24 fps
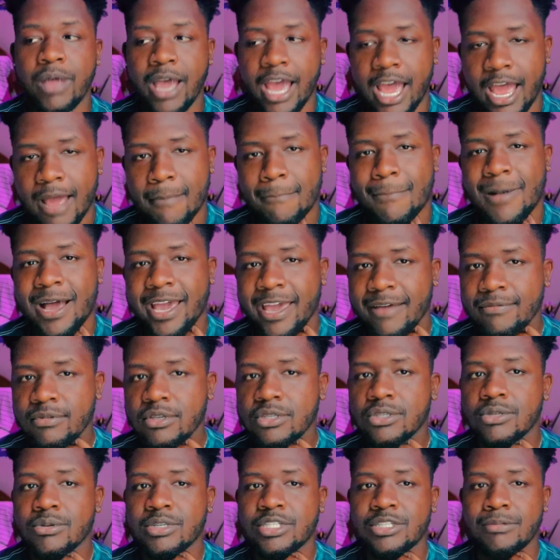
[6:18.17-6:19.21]
Might have to
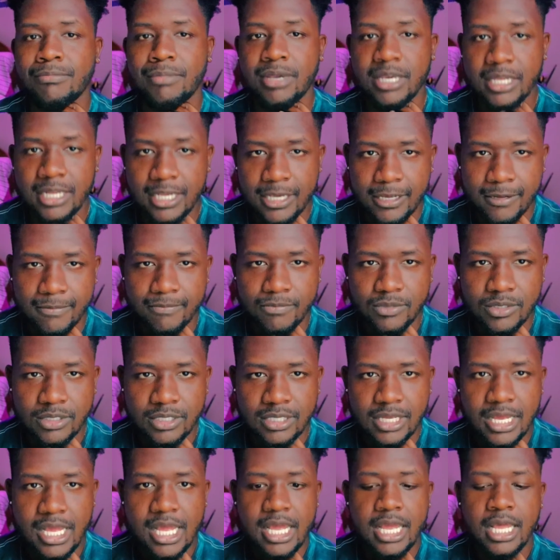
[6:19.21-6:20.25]
switch mediums.
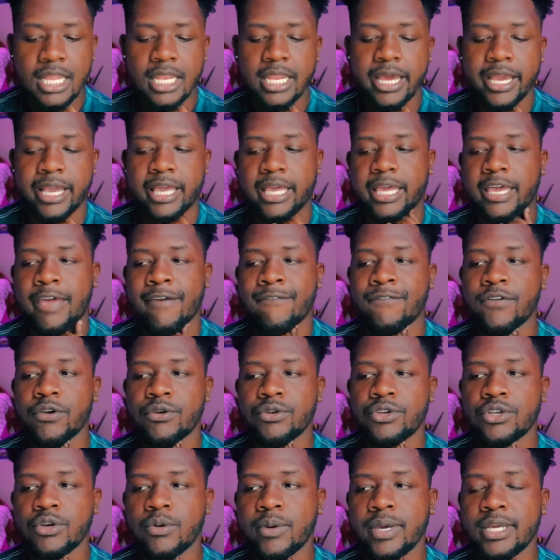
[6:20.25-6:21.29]
Like, if
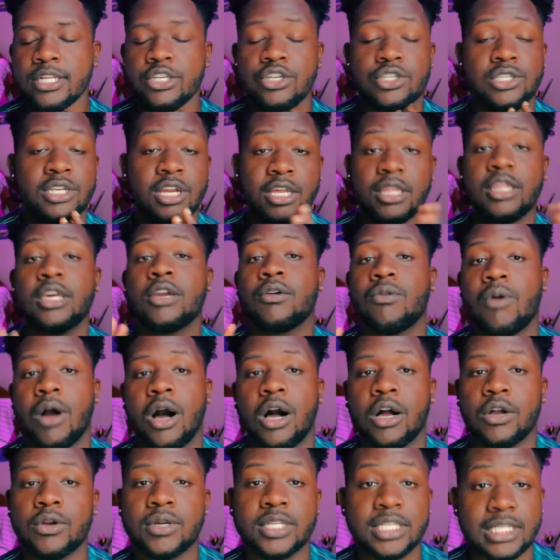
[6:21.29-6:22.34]
you're doing, there's nothing
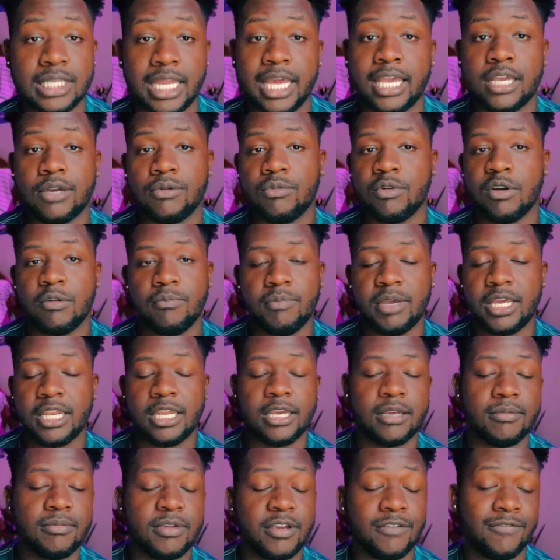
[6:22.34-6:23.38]
wrong with staying on a
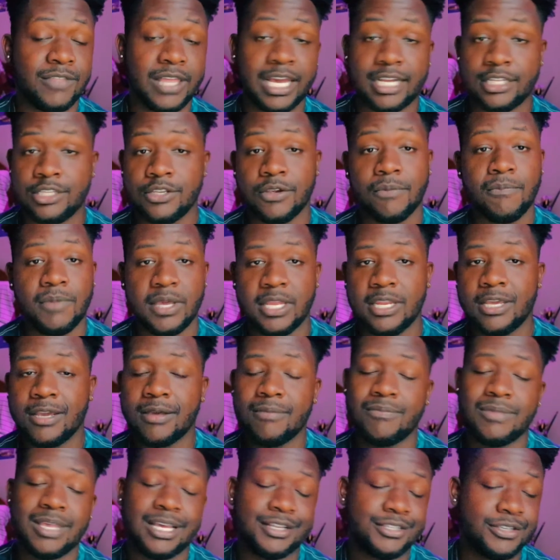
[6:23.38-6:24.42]
medium. If that's your
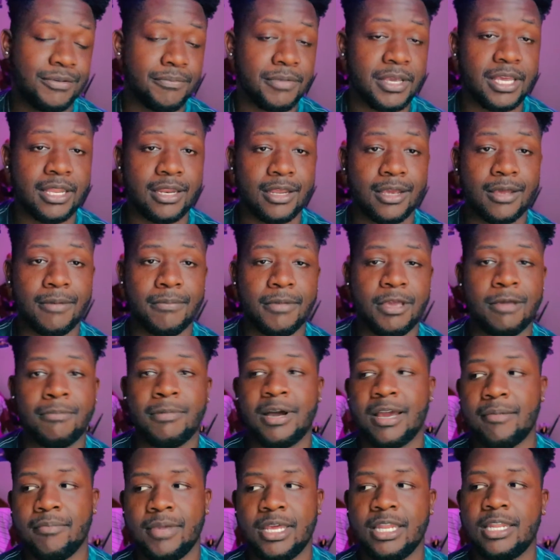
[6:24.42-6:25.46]
medium, that's your medium. And
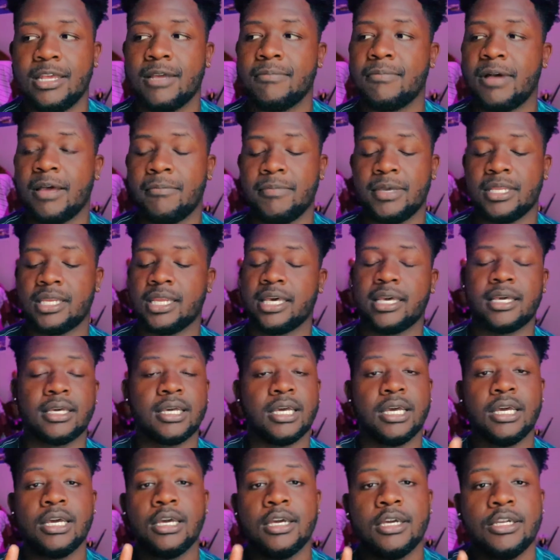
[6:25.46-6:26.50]
by medium, I mean like
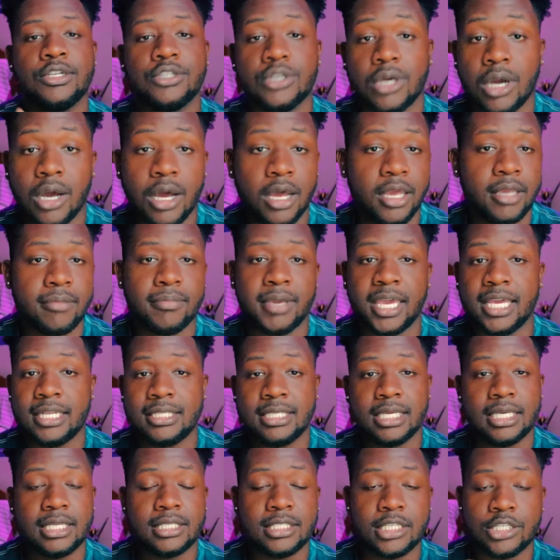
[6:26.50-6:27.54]
drawing,
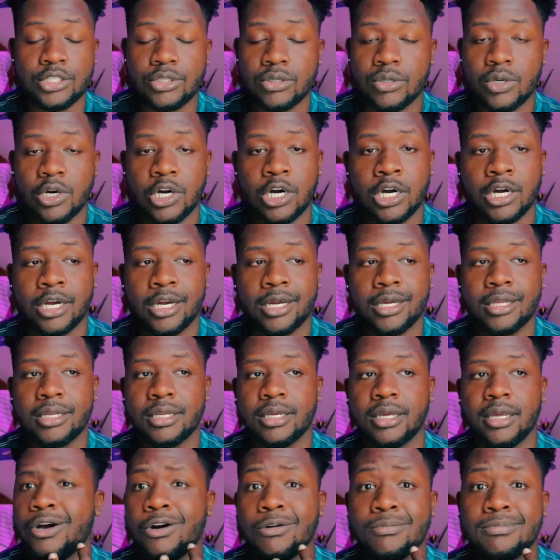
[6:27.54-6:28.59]
painting, digital art,
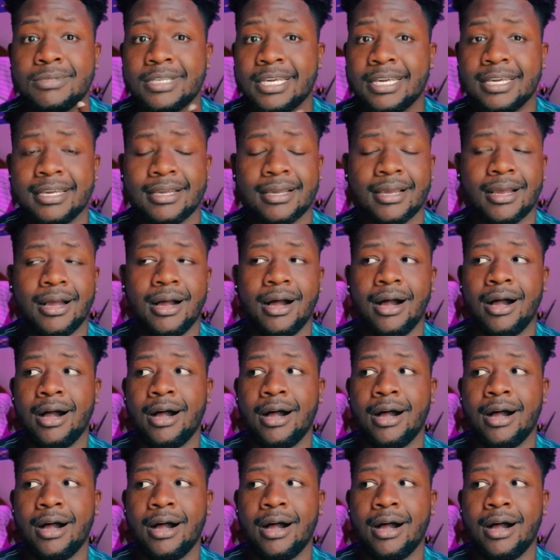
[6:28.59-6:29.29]
sculpting,